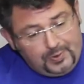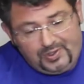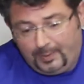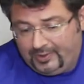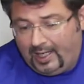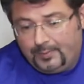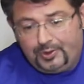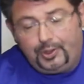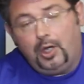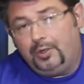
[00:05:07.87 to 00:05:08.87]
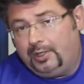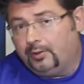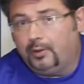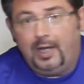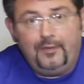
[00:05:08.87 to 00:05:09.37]
Sometimes the coating
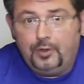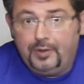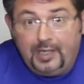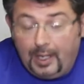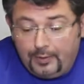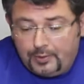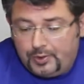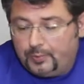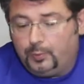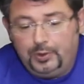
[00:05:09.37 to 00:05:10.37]
are heavier than others.